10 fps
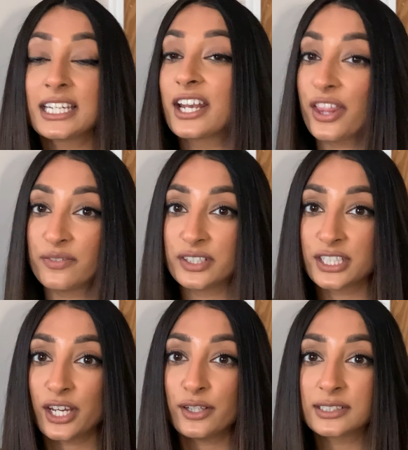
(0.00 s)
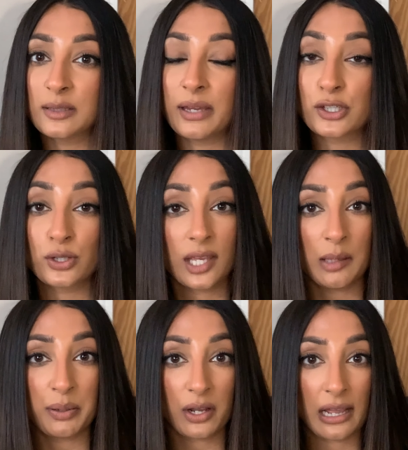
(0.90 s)
another video so make sure you
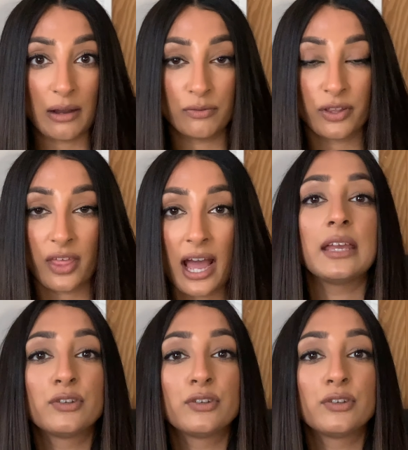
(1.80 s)
keep an eye out for that.